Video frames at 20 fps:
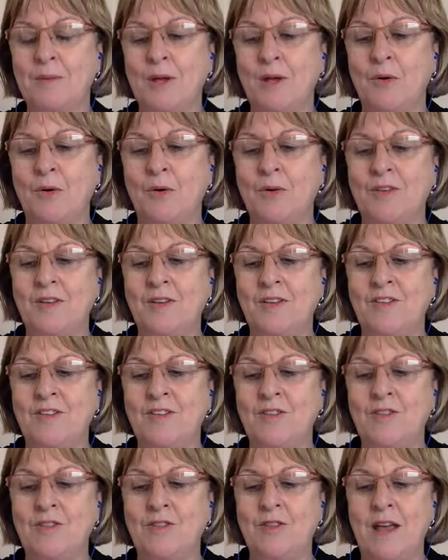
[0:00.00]
because it's
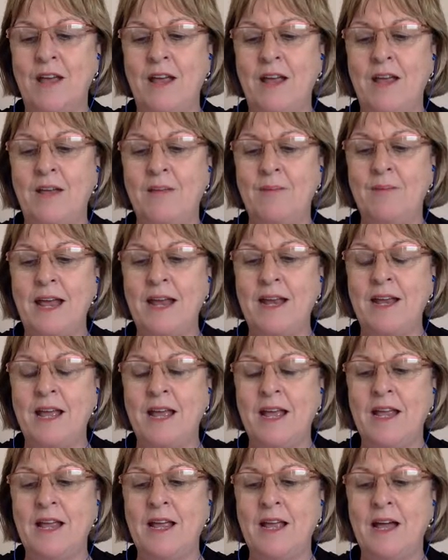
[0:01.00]
made
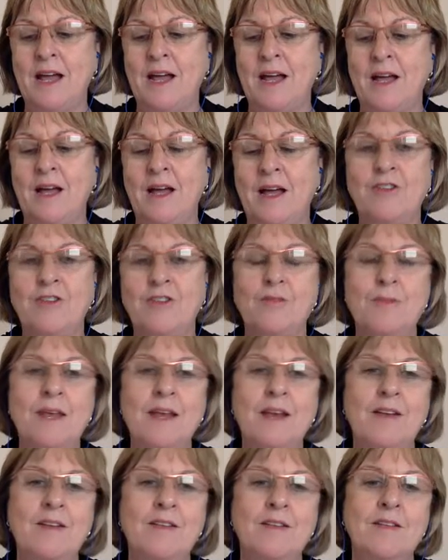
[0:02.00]
a
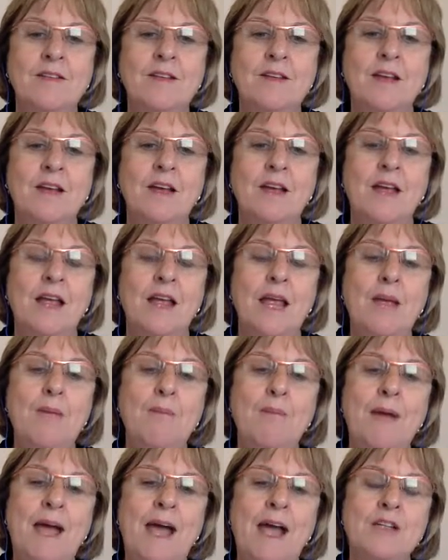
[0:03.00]
tremendous
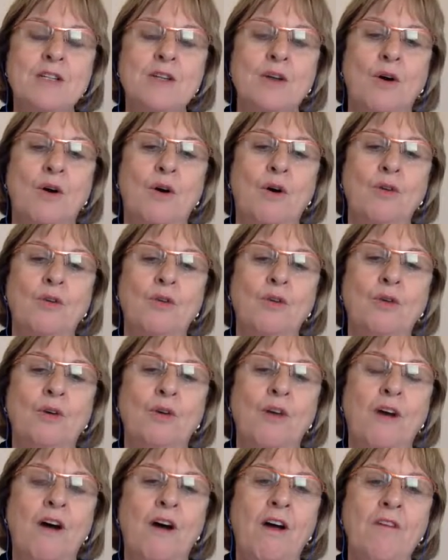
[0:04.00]
impact on your
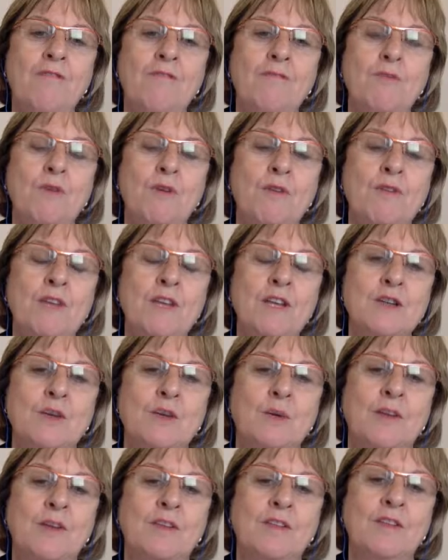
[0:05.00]
life moving to
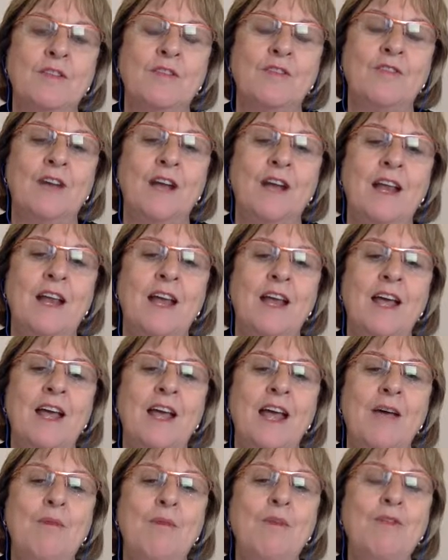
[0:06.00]
Western Australia
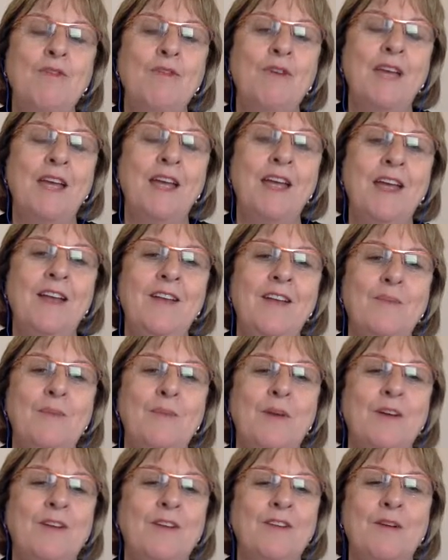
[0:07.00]
with your kids,
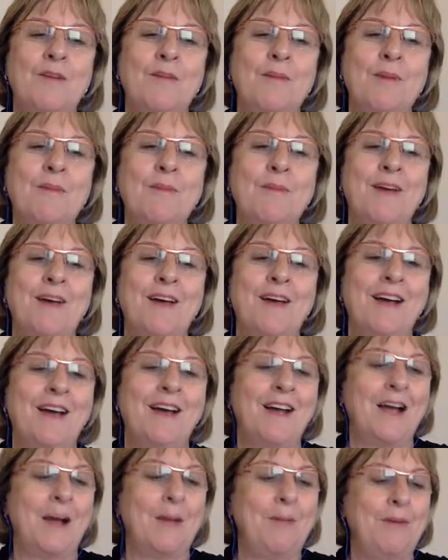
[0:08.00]
because I remember a
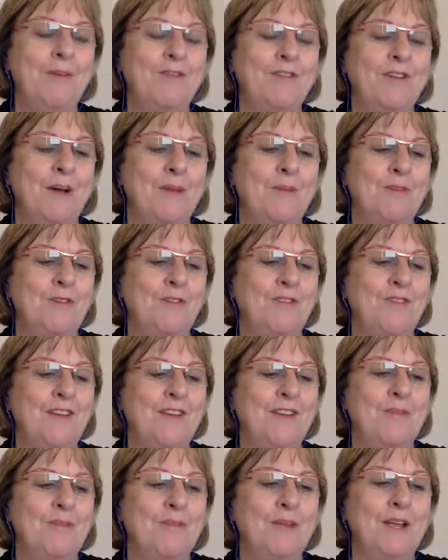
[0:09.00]
couple of times you said
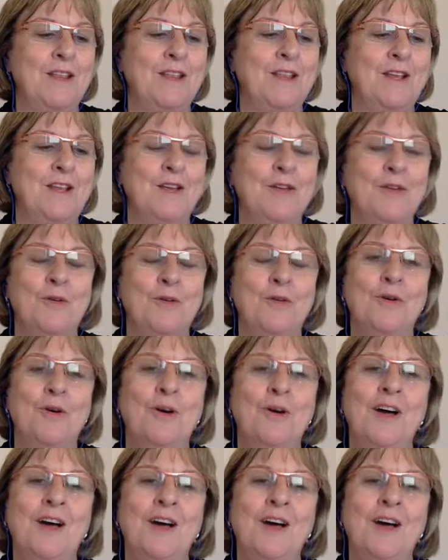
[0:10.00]
to me that your